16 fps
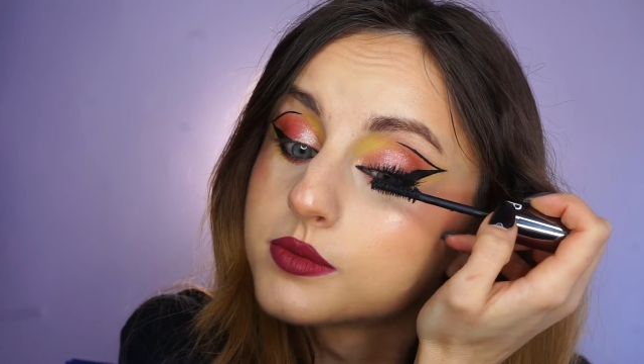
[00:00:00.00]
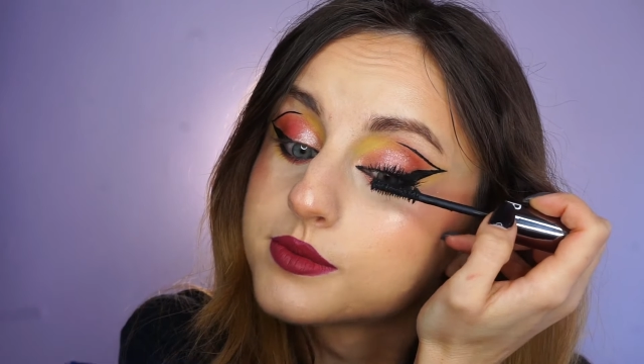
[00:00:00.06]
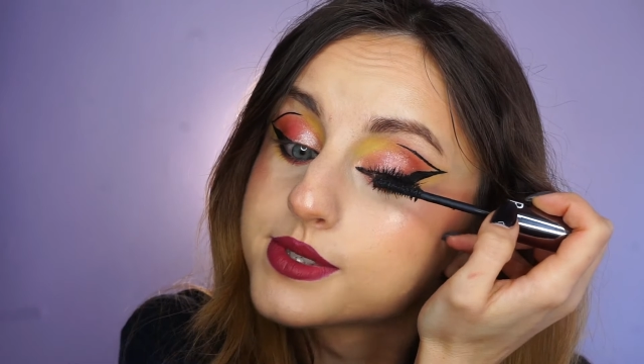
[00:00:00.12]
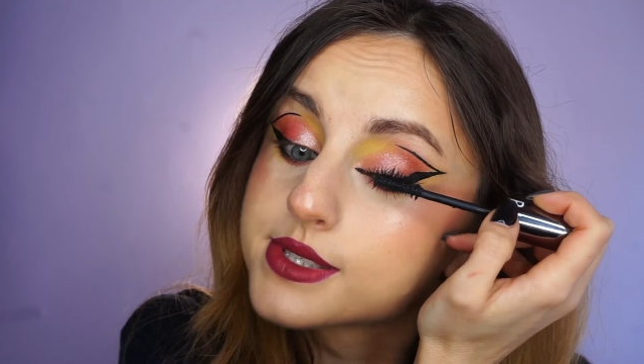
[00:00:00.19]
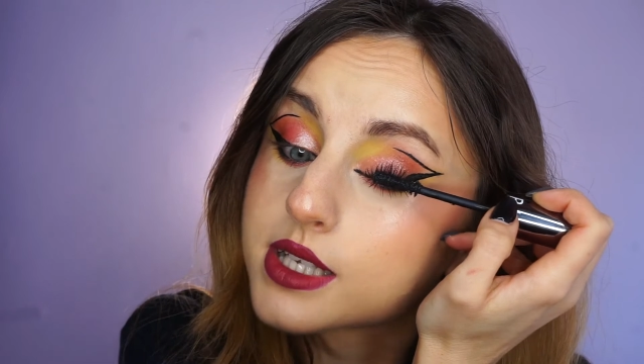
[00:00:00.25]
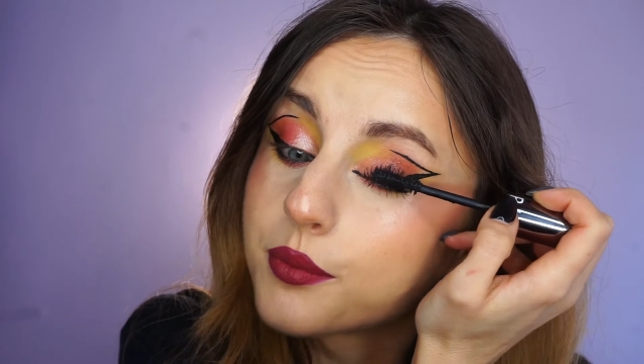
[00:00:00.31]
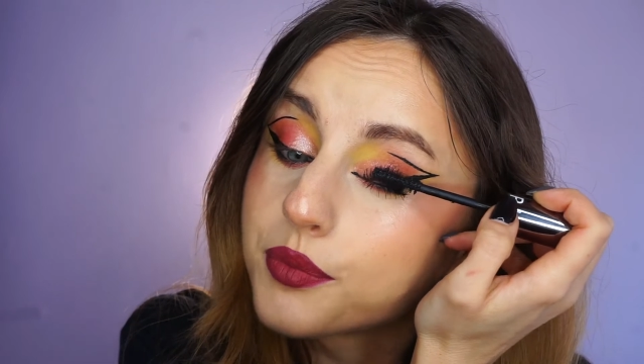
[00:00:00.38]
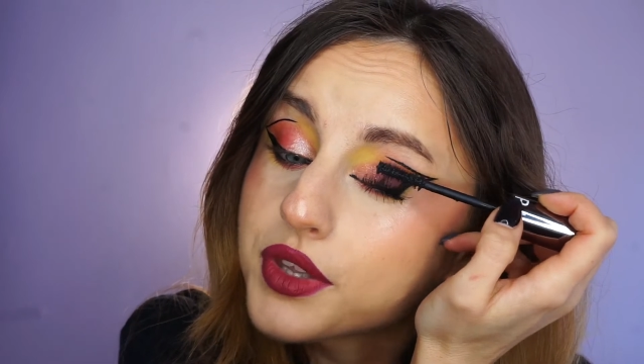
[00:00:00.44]

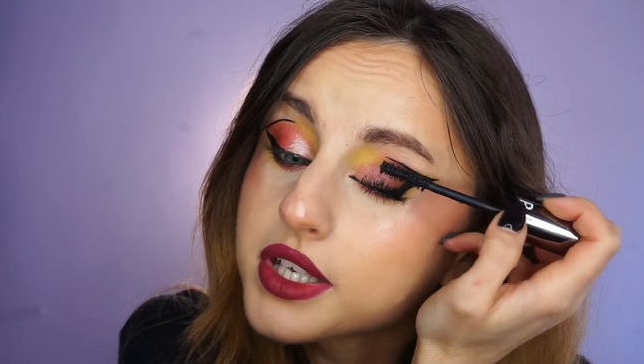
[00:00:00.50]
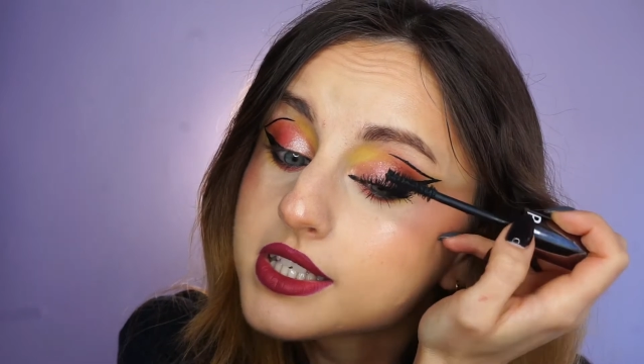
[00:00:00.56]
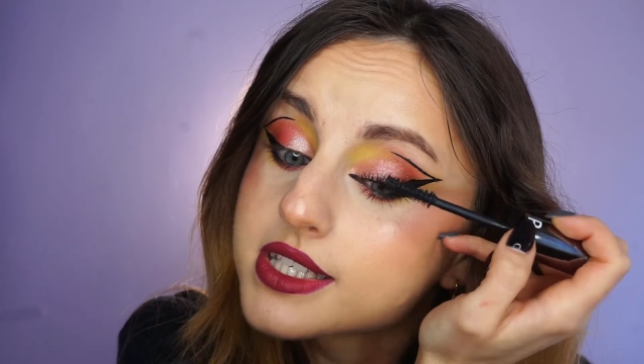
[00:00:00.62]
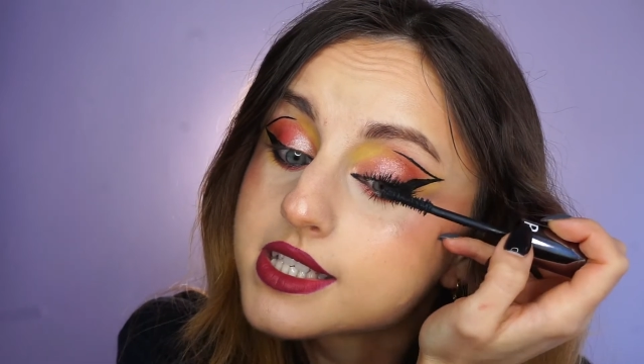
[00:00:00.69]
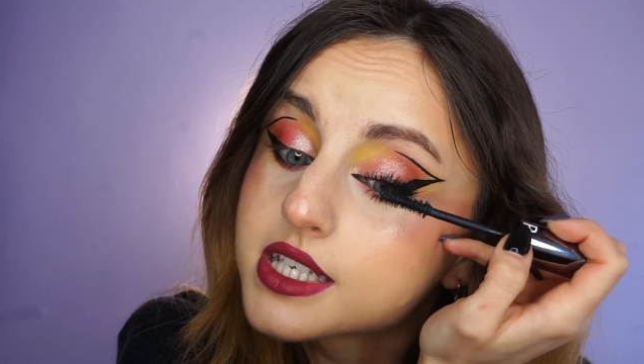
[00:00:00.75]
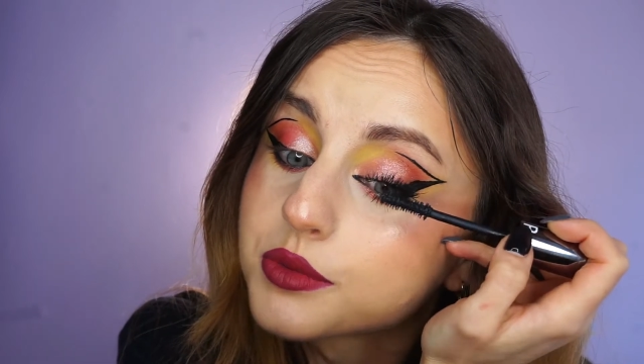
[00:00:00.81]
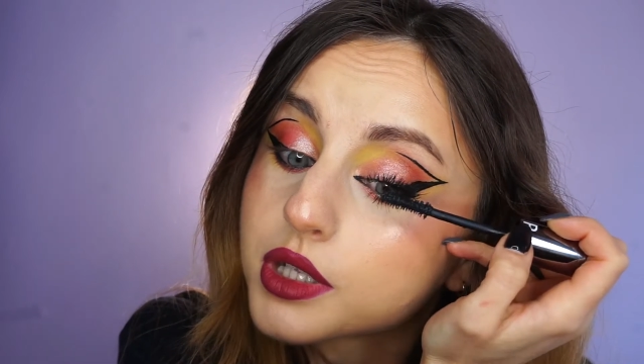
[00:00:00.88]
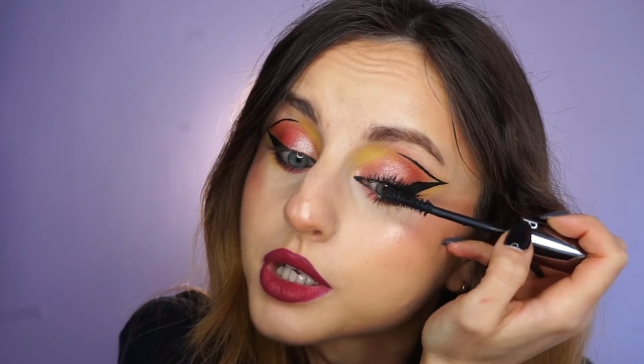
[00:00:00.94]
something
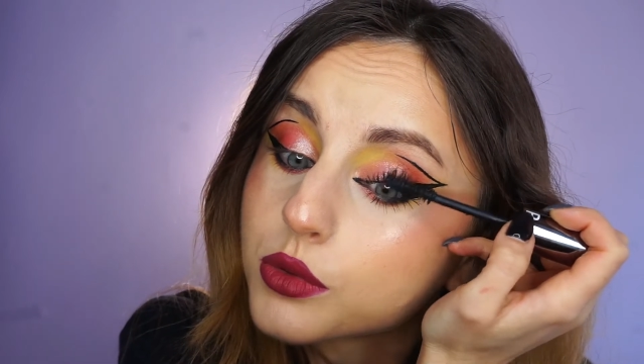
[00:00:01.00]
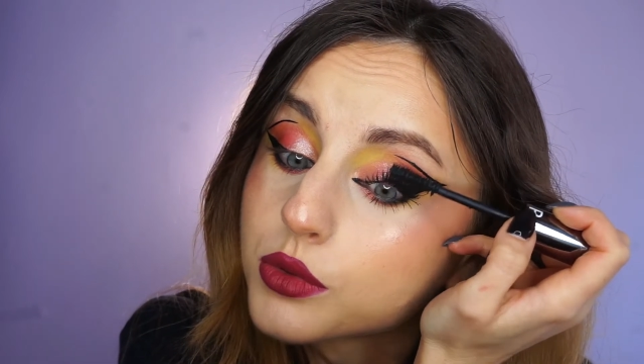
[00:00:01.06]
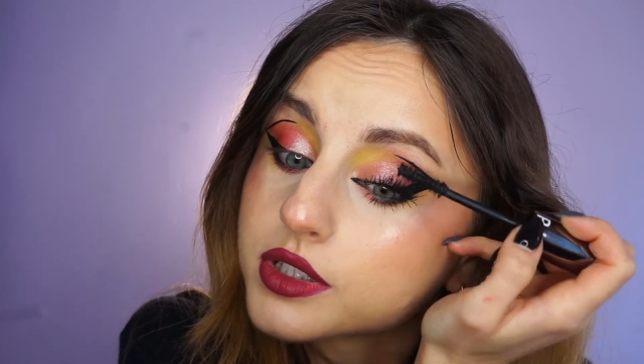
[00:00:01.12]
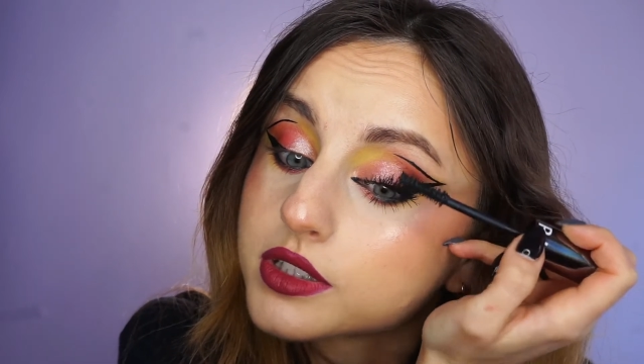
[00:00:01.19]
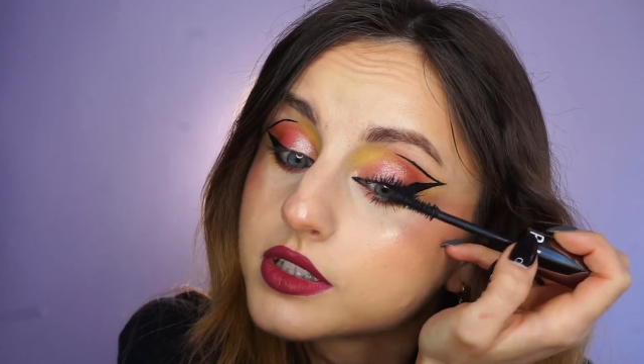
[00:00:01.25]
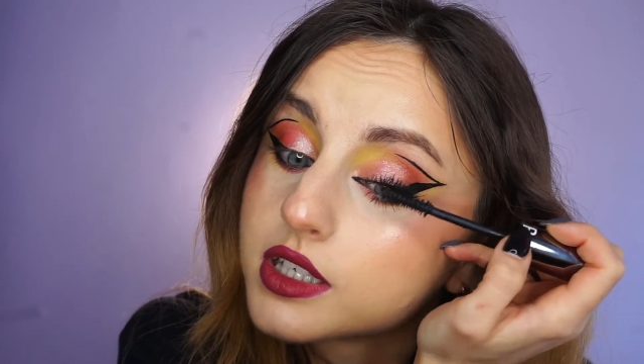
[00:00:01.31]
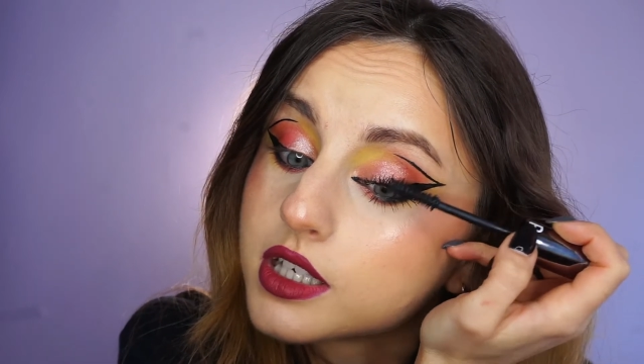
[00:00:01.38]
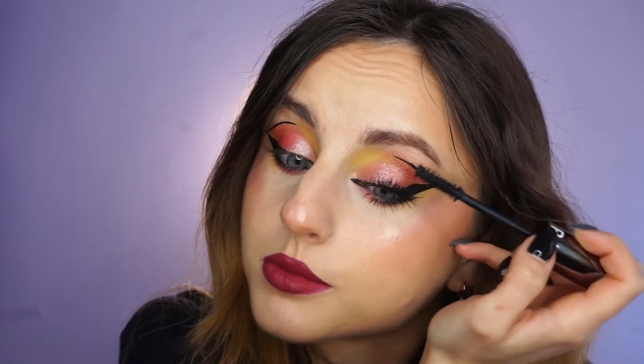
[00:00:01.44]
similar
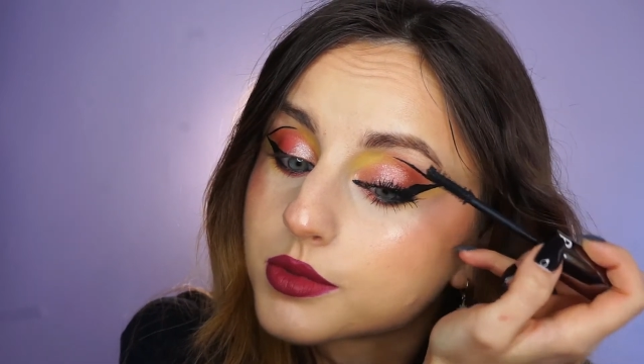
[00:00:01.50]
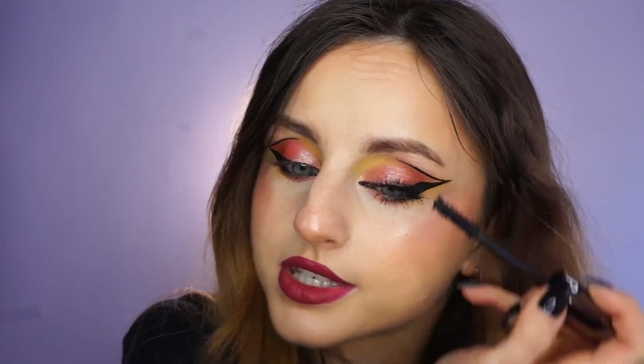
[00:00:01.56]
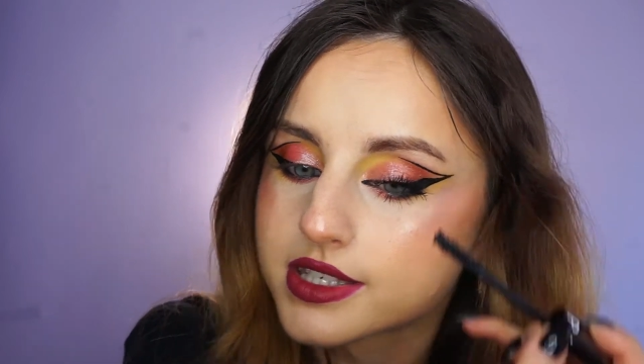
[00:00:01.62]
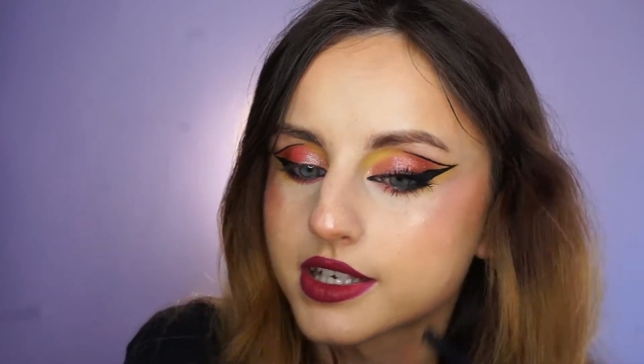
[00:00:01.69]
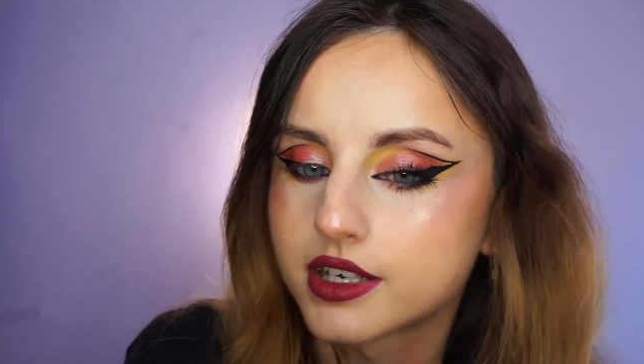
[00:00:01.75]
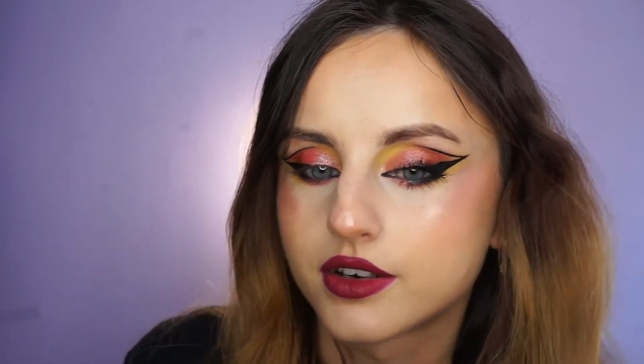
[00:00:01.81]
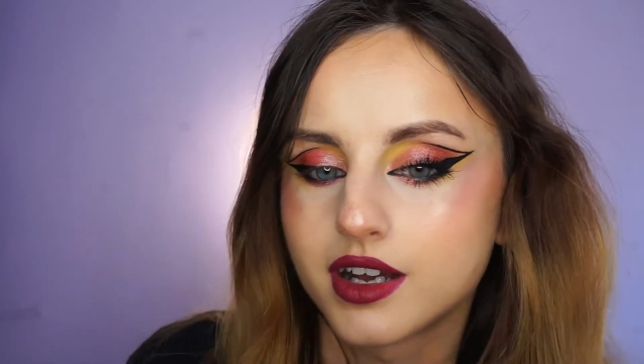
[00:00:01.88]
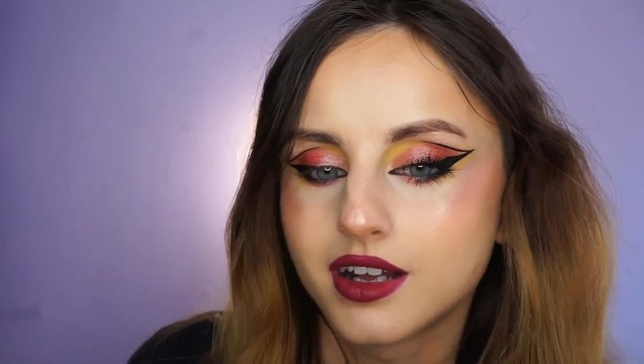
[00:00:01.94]
with her
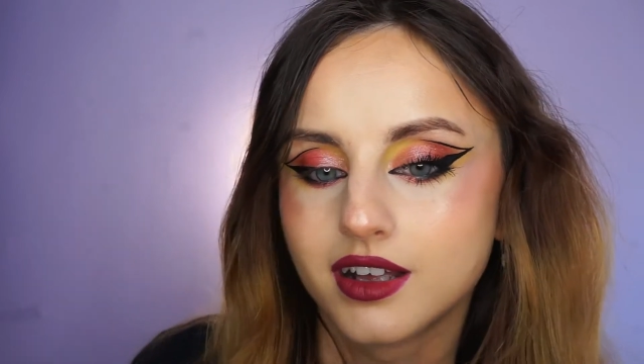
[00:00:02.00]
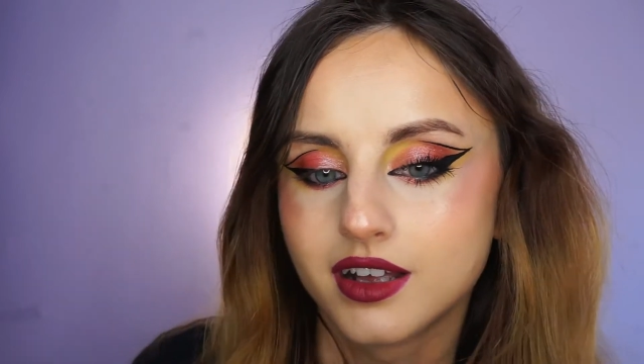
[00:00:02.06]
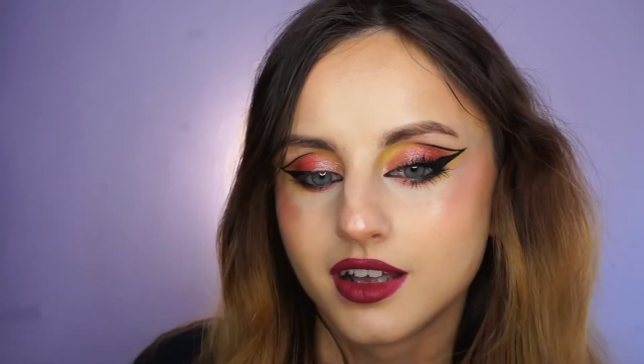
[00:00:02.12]
mascara.